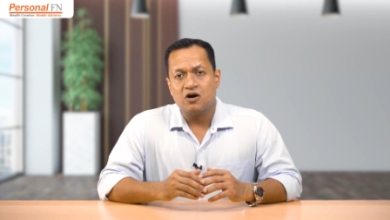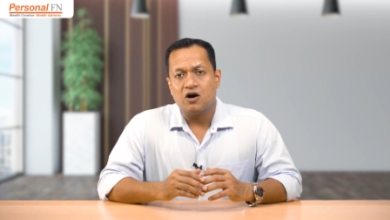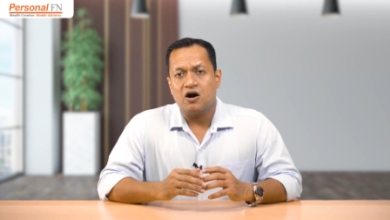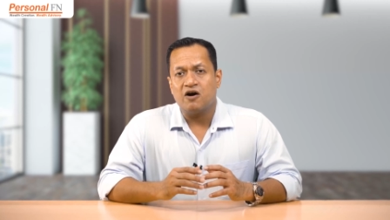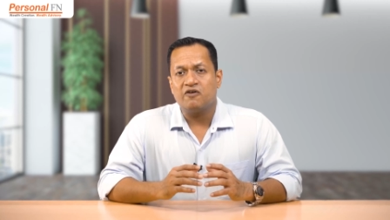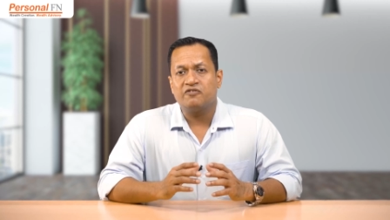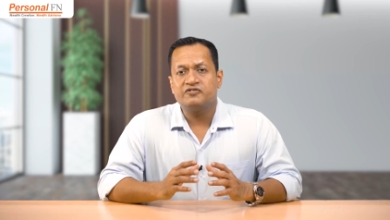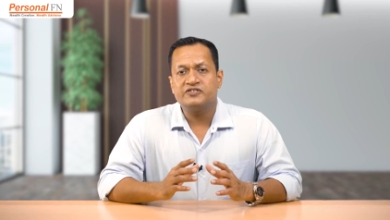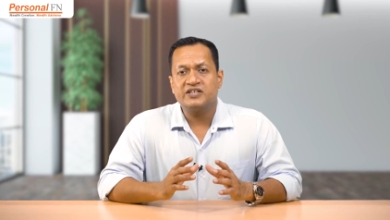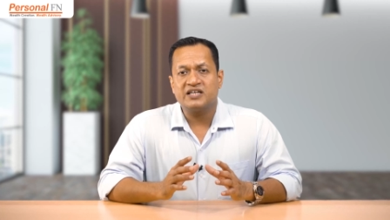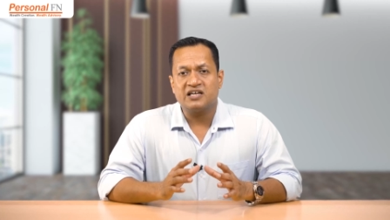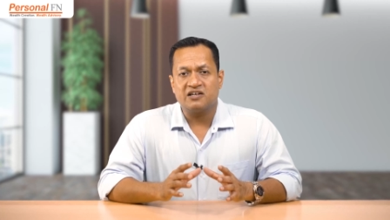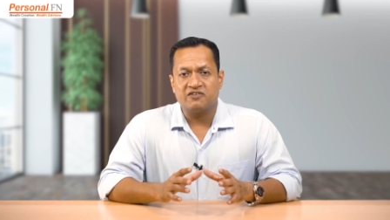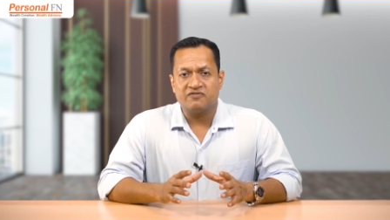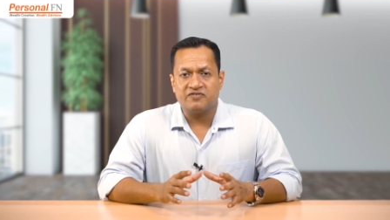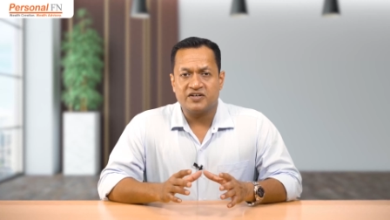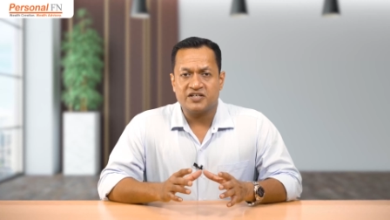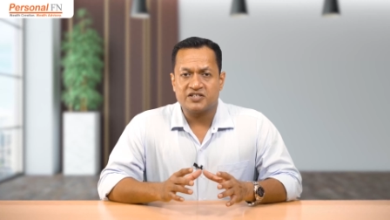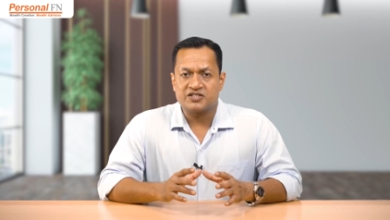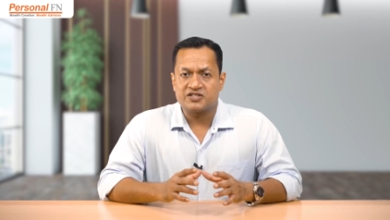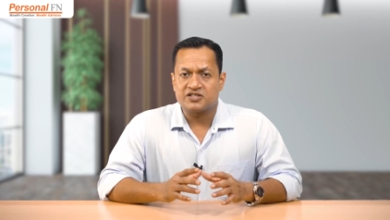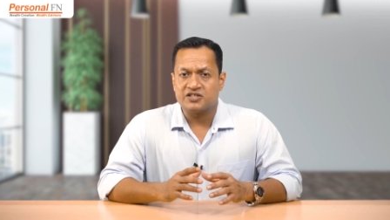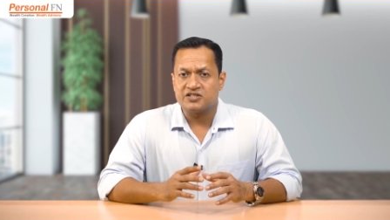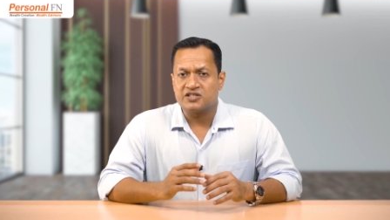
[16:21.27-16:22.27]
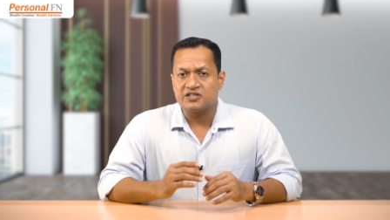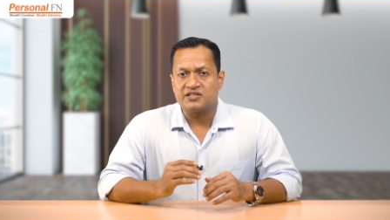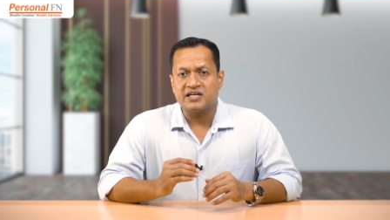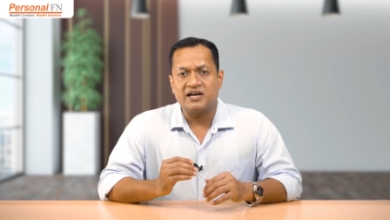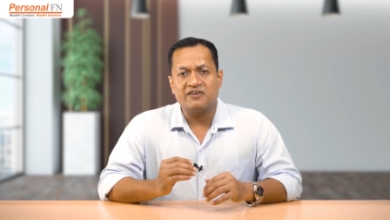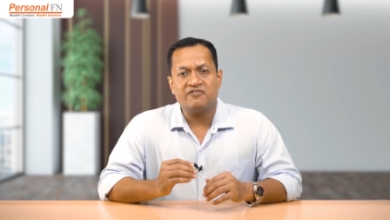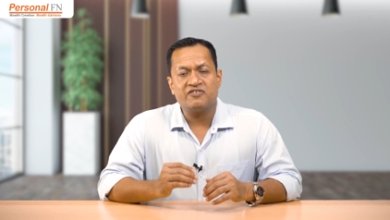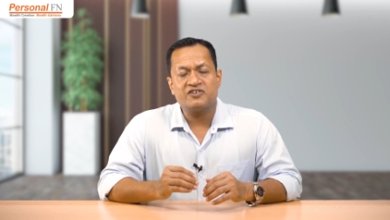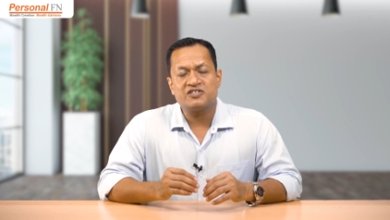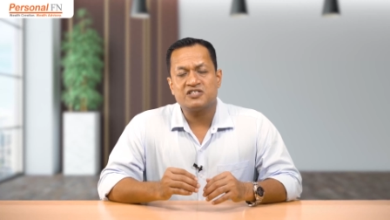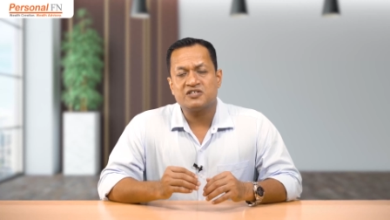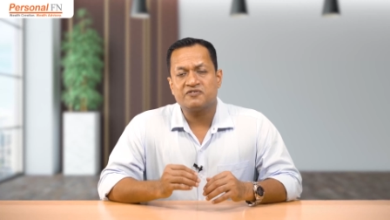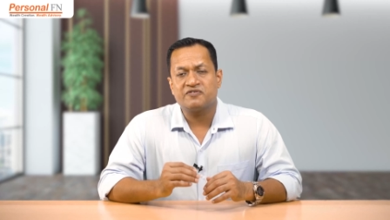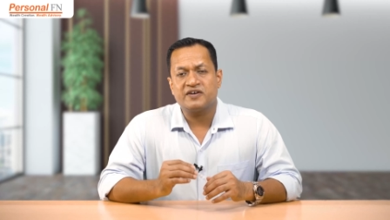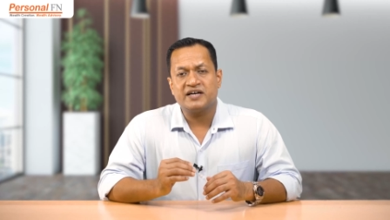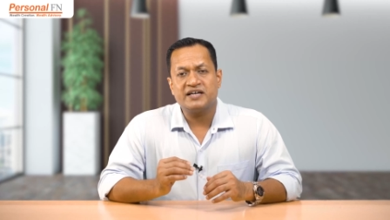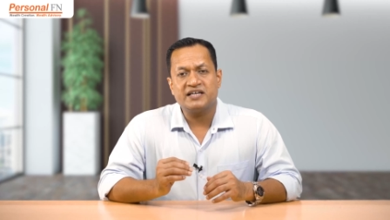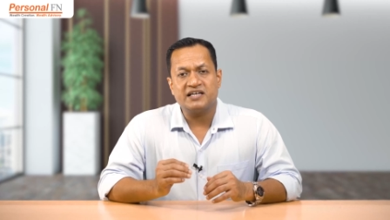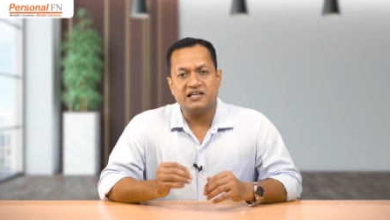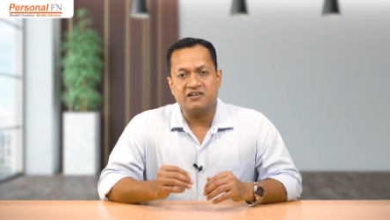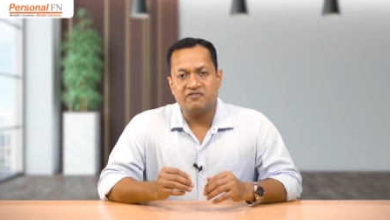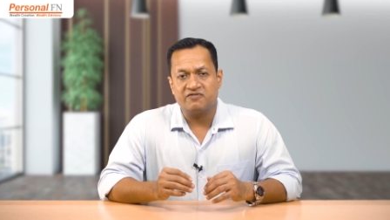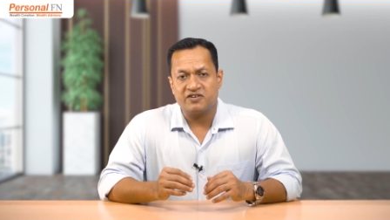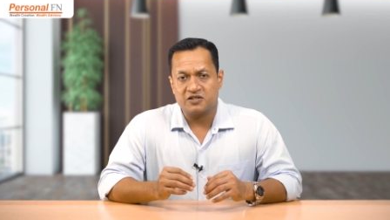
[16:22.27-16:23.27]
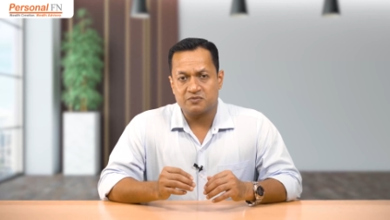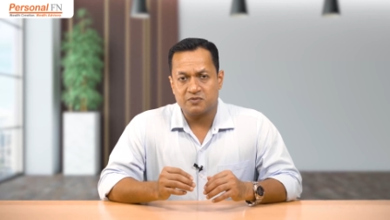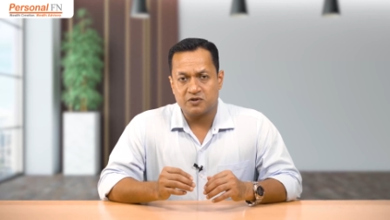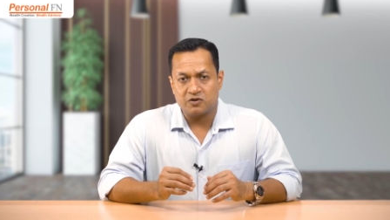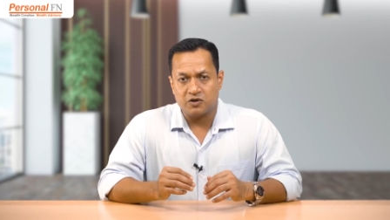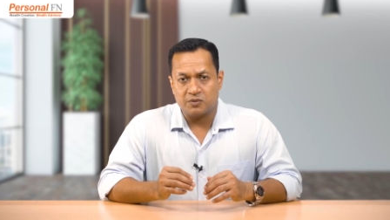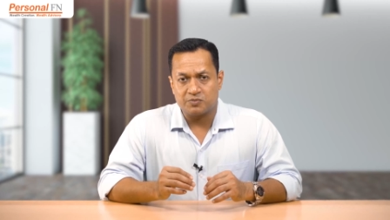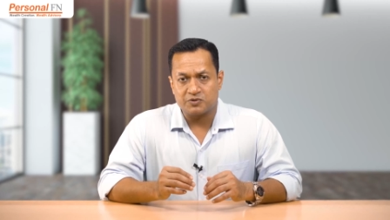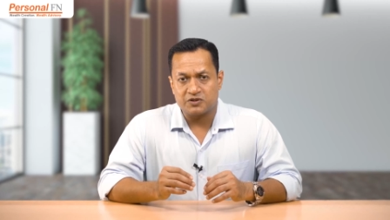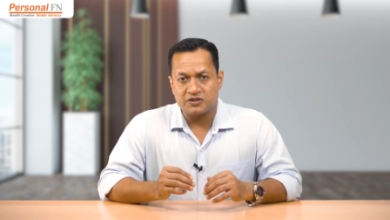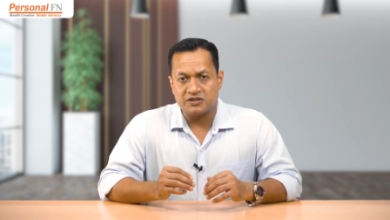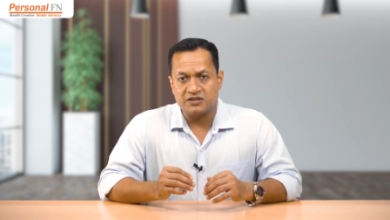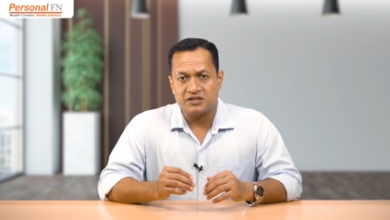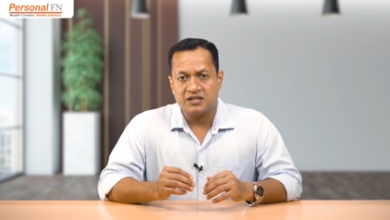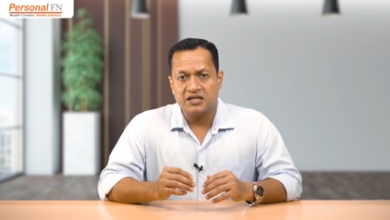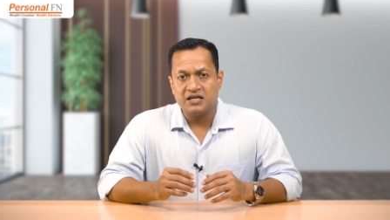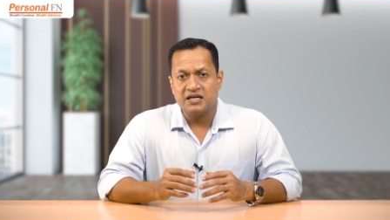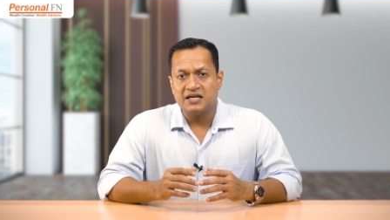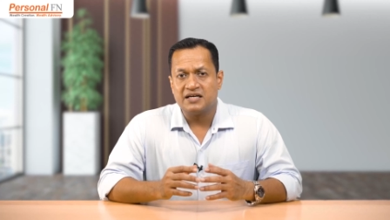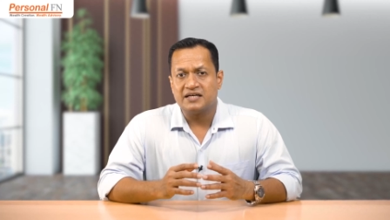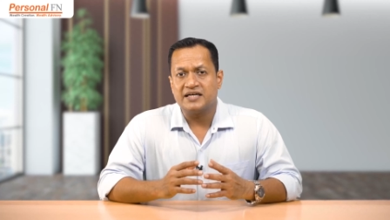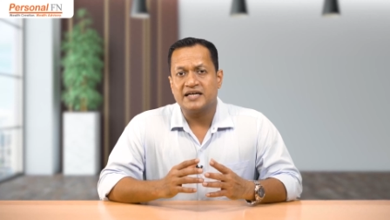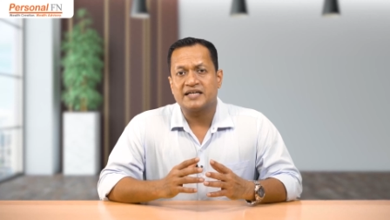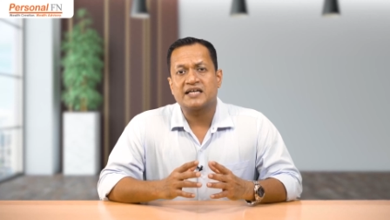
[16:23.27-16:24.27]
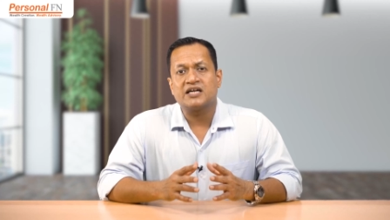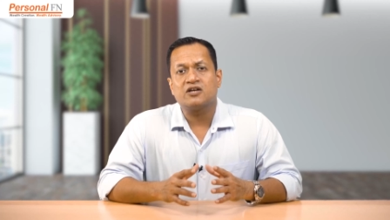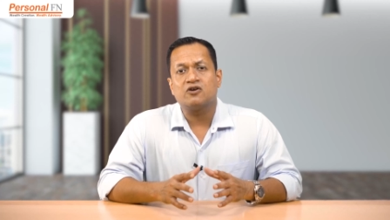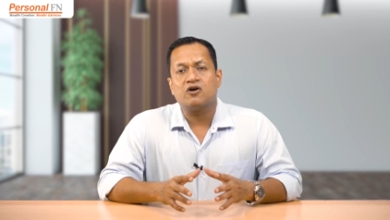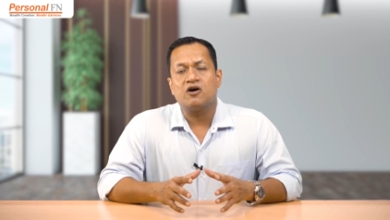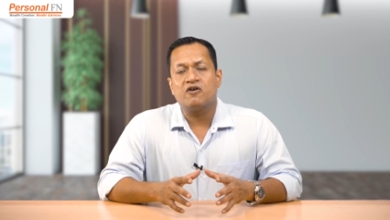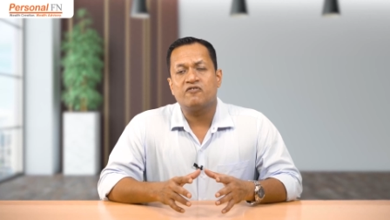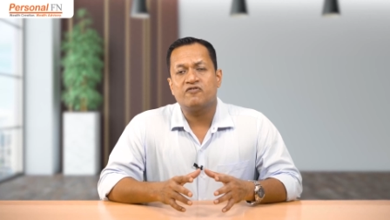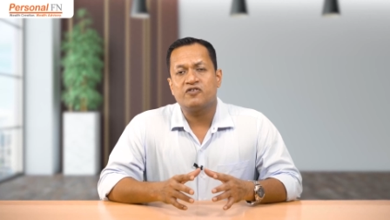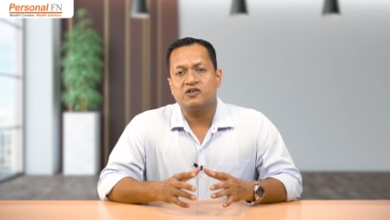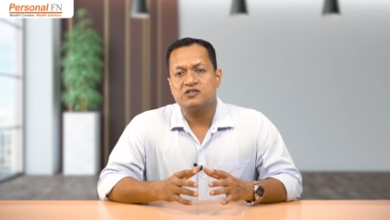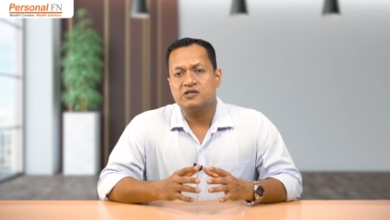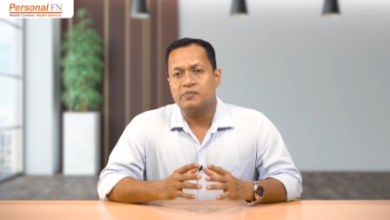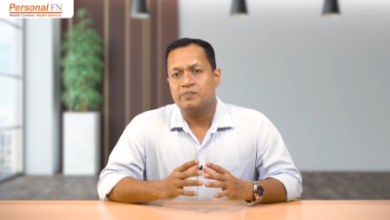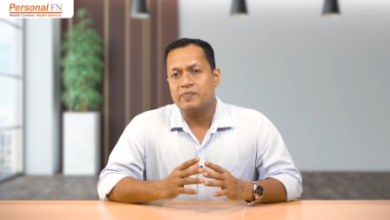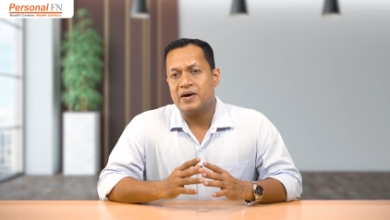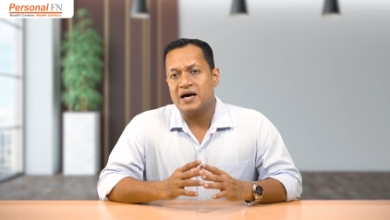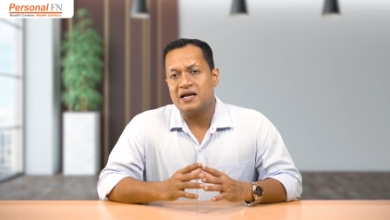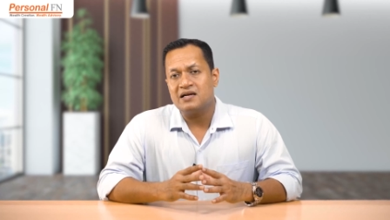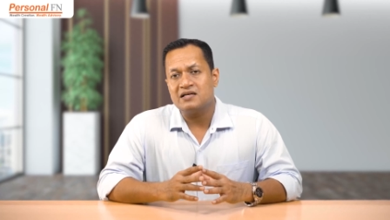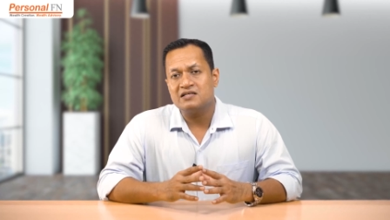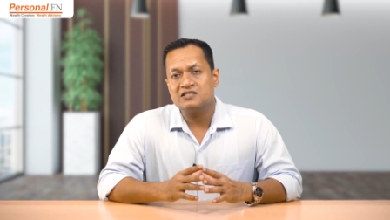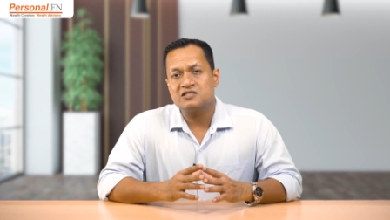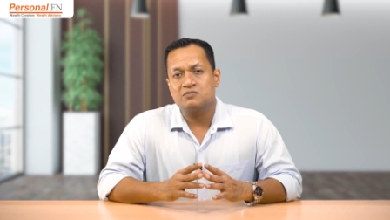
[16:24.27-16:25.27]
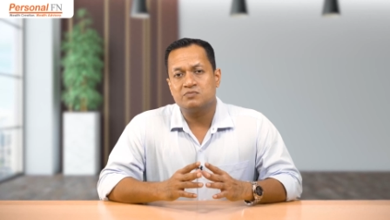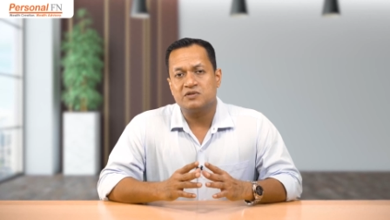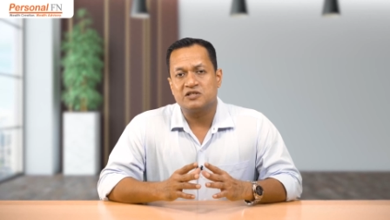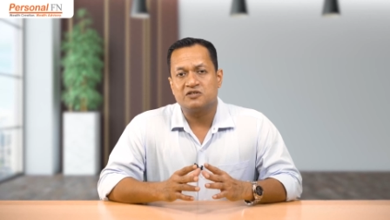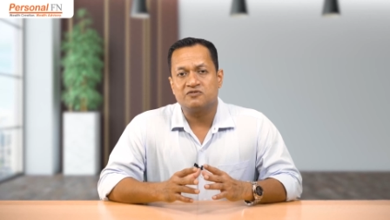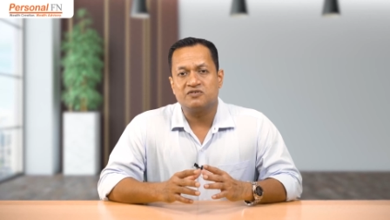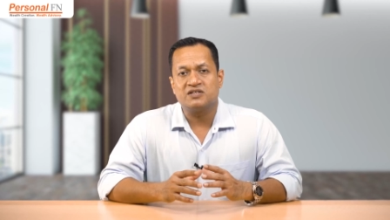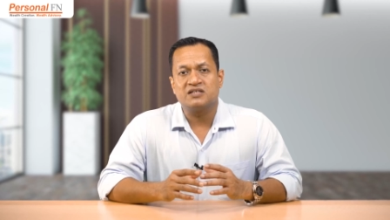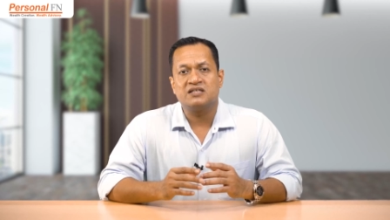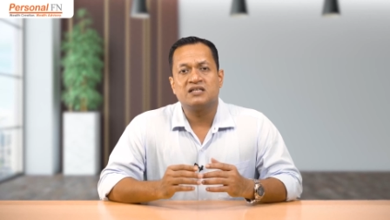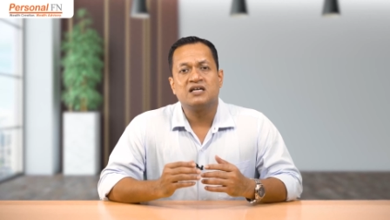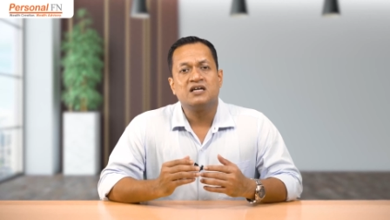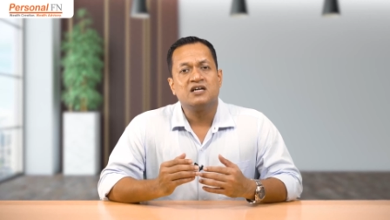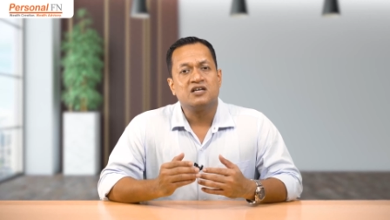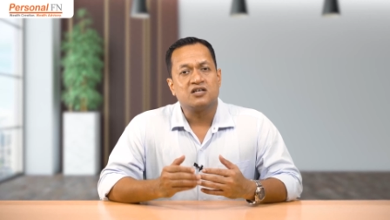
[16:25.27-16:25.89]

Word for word: offering investors a diversified investment option that can offer a balance between